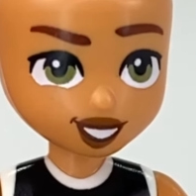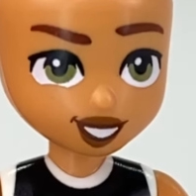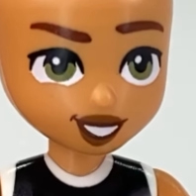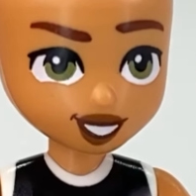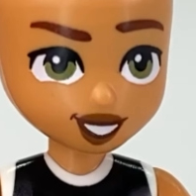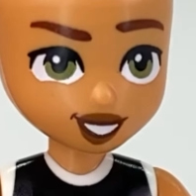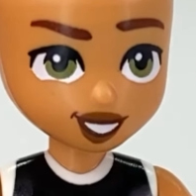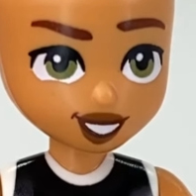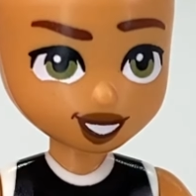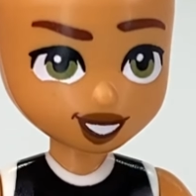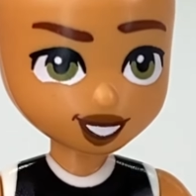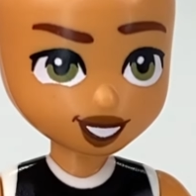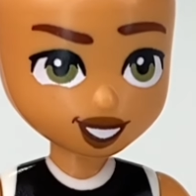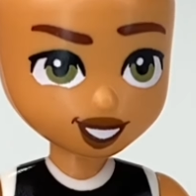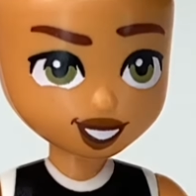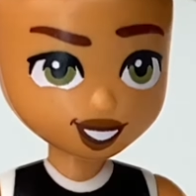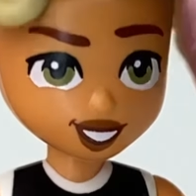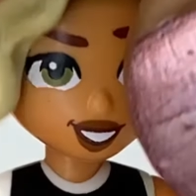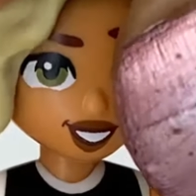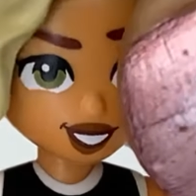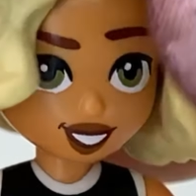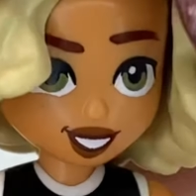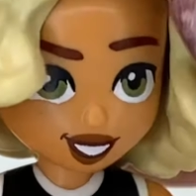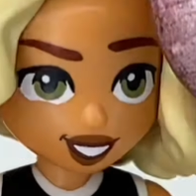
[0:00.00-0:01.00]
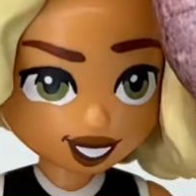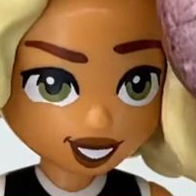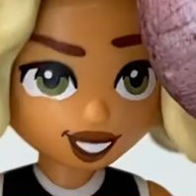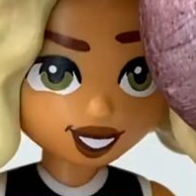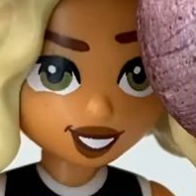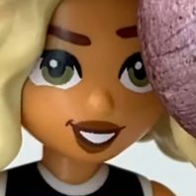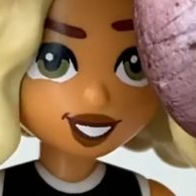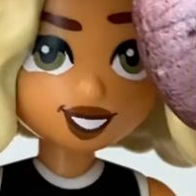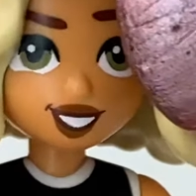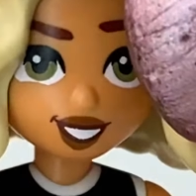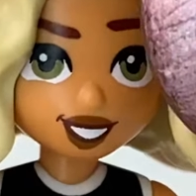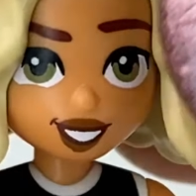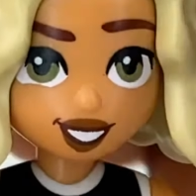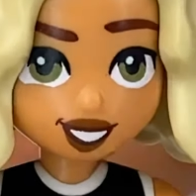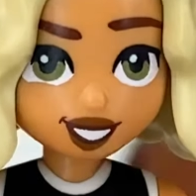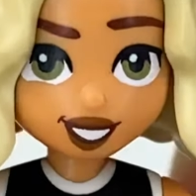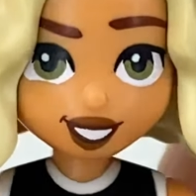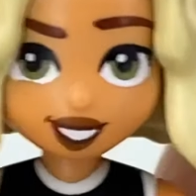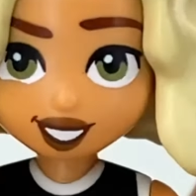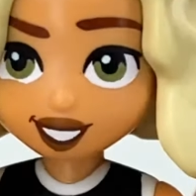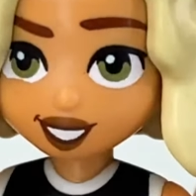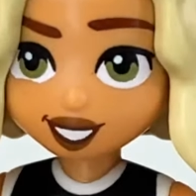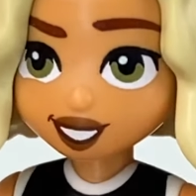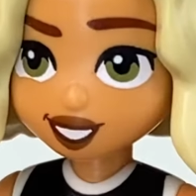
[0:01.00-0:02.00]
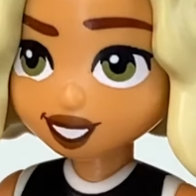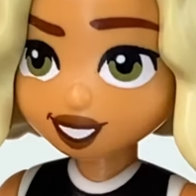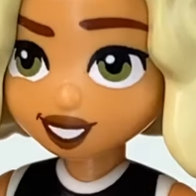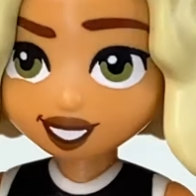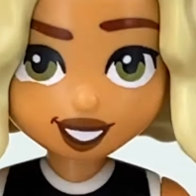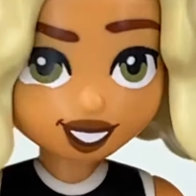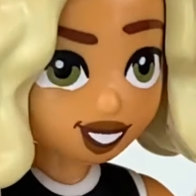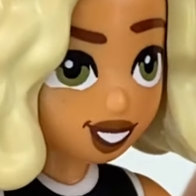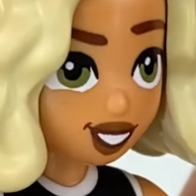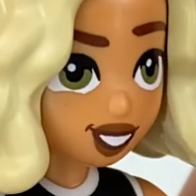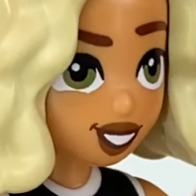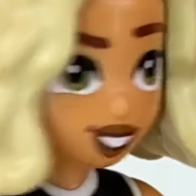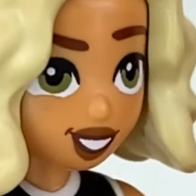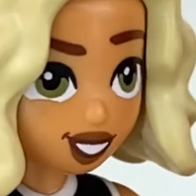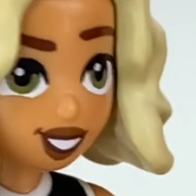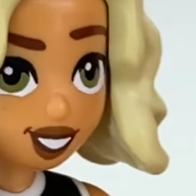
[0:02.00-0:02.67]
on the back. Love her face and her